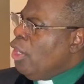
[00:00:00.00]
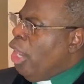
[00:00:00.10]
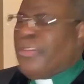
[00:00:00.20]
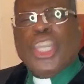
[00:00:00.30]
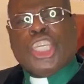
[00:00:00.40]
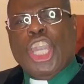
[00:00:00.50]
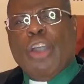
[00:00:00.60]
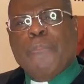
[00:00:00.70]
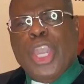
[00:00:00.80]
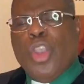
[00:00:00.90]
If he
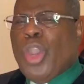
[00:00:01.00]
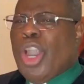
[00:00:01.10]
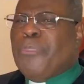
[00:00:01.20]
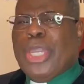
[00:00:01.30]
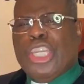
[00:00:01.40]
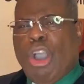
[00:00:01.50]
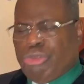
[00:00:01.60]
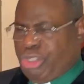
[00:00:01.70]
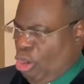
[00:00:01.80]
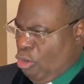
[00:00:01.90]
kill me, we'll be your
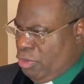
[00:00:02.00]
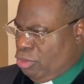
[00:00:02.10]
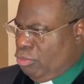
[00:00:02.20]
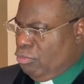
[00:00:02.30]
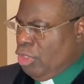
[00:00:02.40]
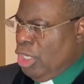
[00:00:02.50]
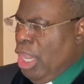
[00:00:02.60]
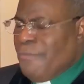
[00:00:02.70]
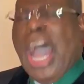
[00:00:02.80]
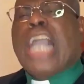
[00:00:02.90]
servants.
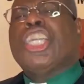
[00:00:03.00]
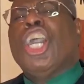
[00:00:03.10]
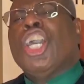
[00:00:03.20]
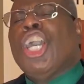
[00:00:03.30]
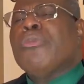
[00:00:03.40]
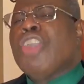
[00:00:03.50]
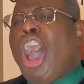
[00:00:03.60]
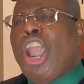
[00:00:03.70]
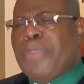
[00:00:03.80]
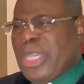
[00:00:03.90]
If I kill him,
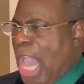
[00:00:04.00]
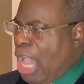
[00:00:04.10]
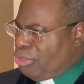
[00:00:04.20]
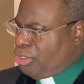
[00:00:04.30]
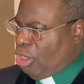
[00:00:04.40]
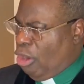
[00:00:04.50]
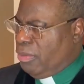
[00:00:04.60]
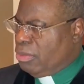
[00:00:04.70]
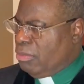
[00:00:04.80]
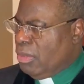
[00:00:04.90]
y'all will be our servants.